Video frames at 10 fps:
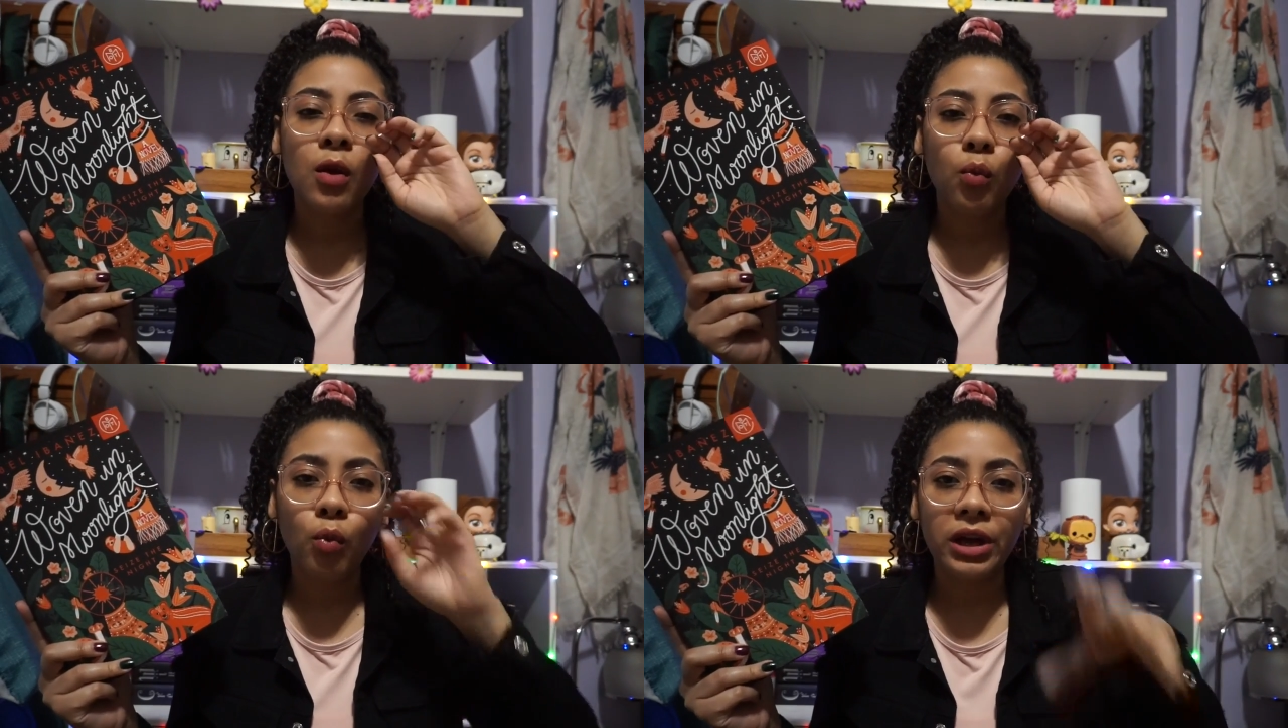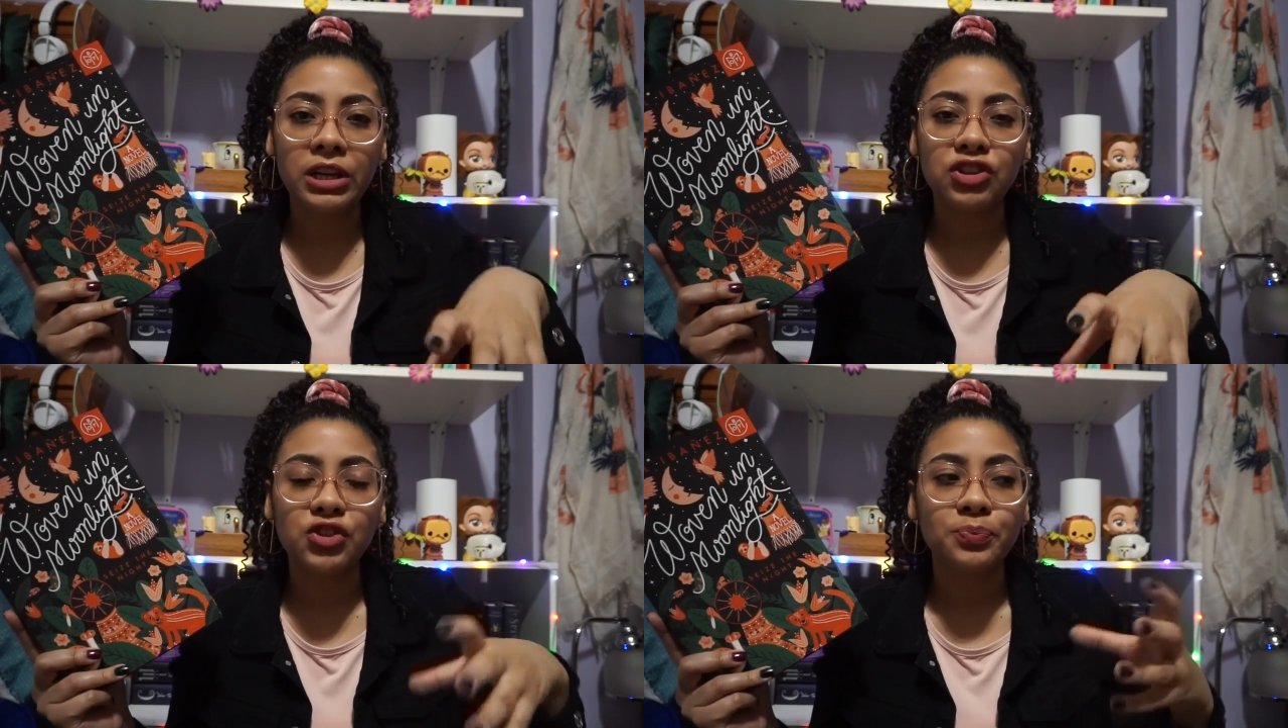
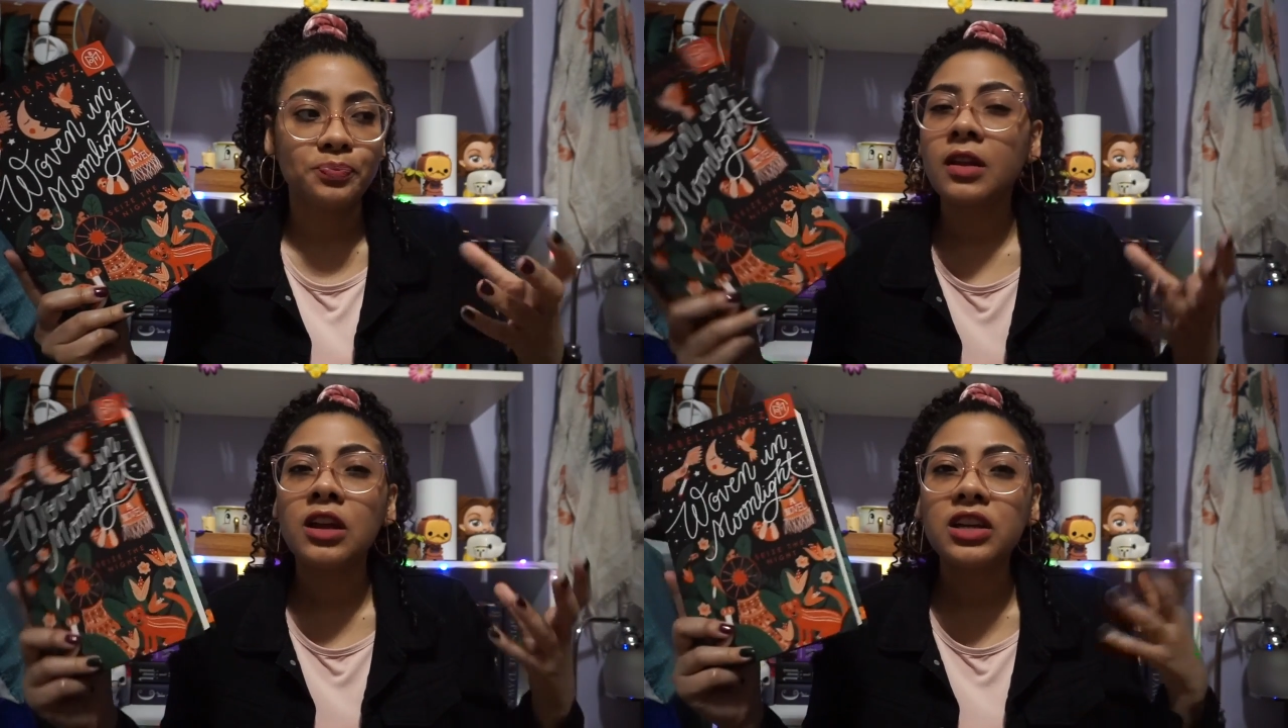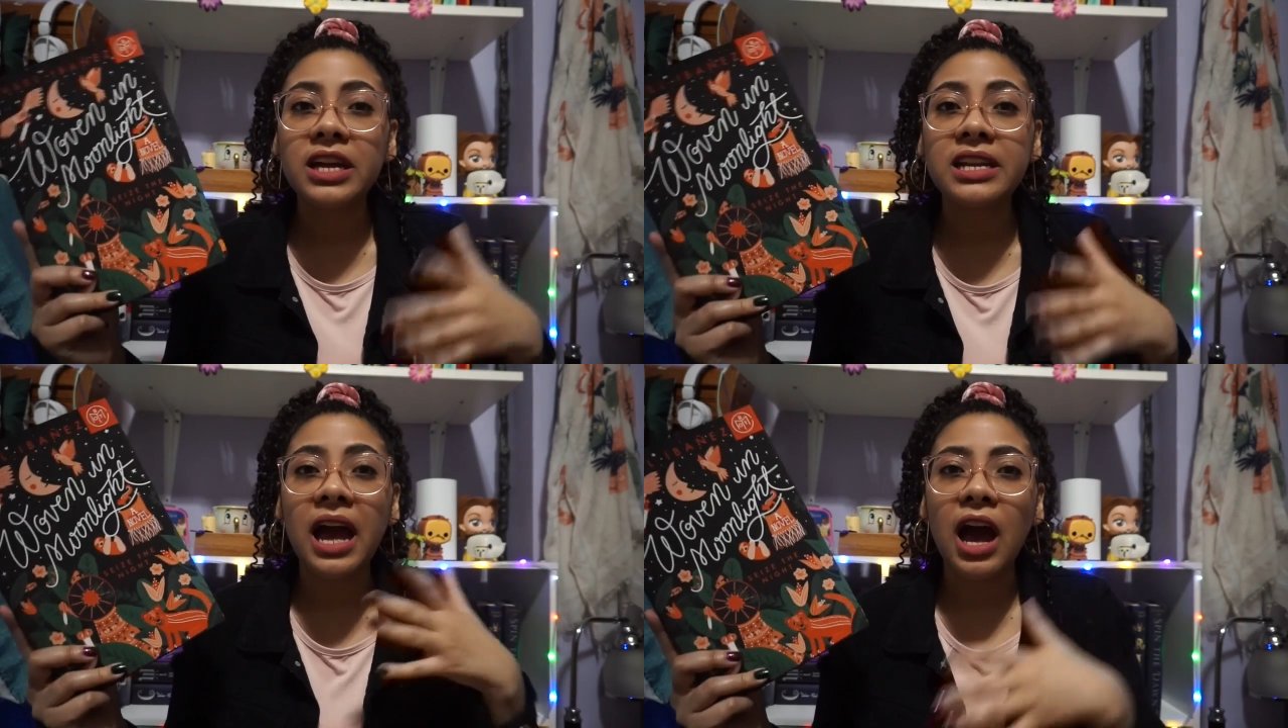which
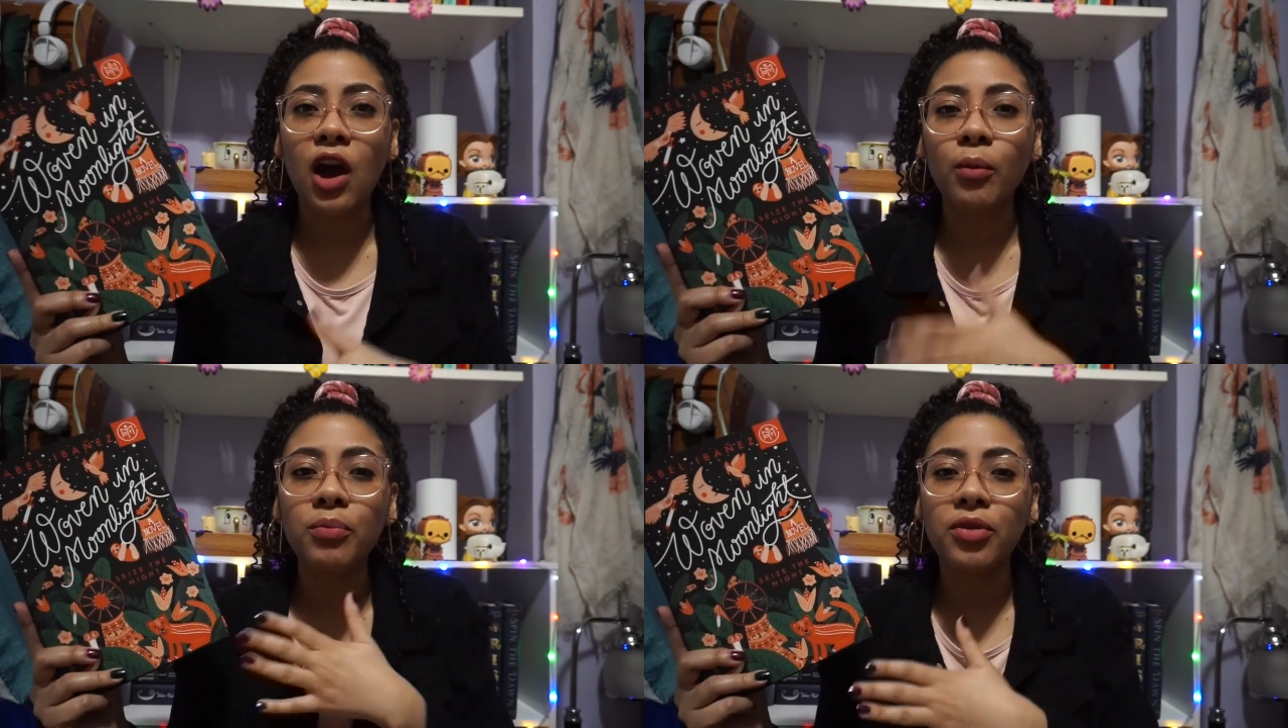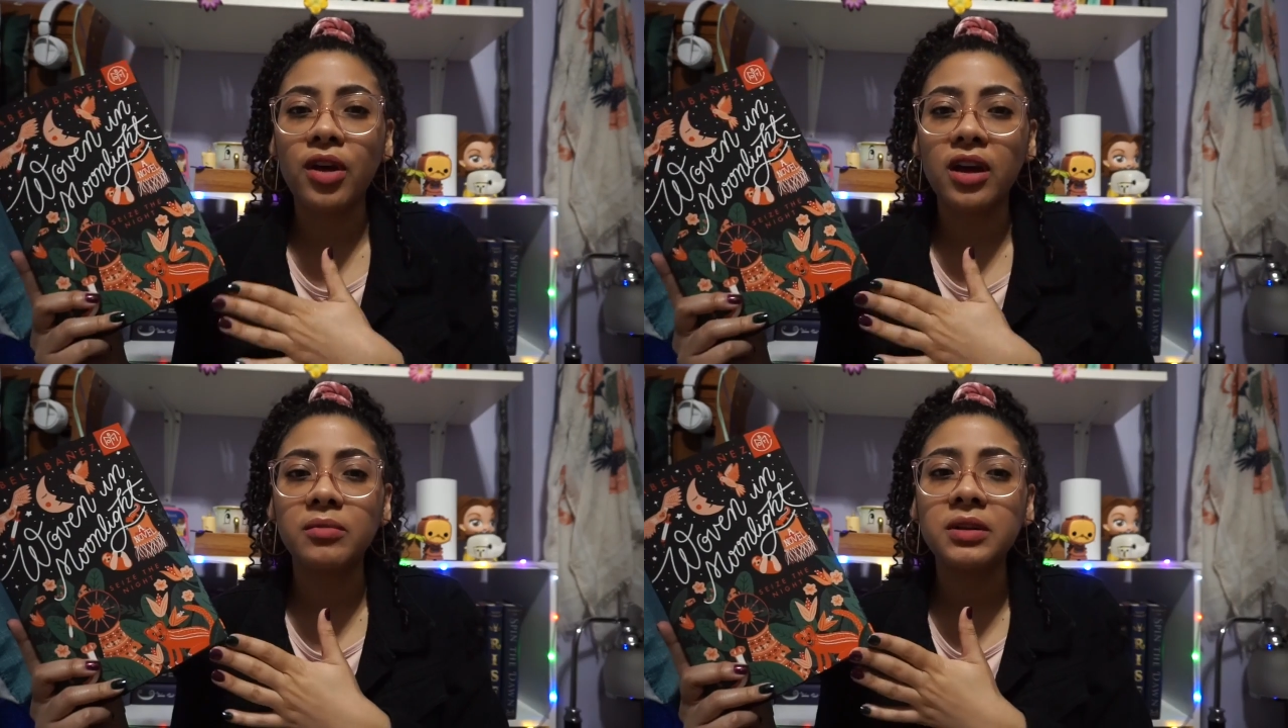can help
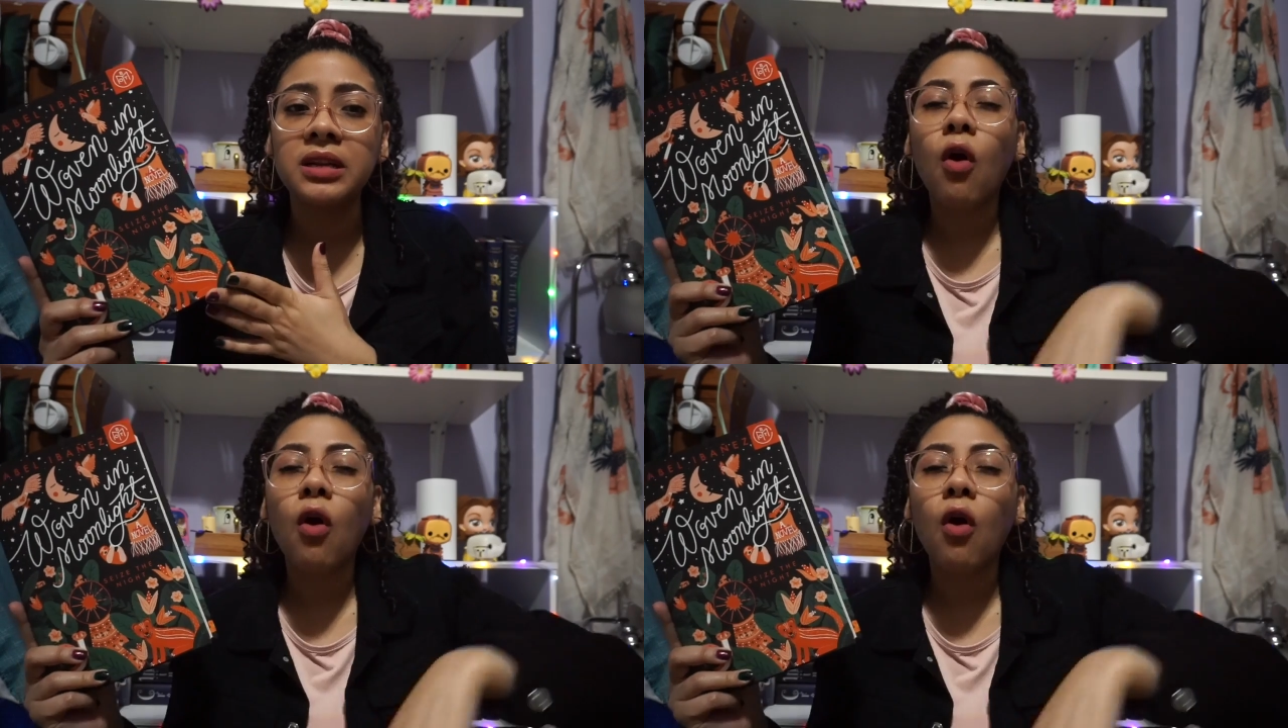them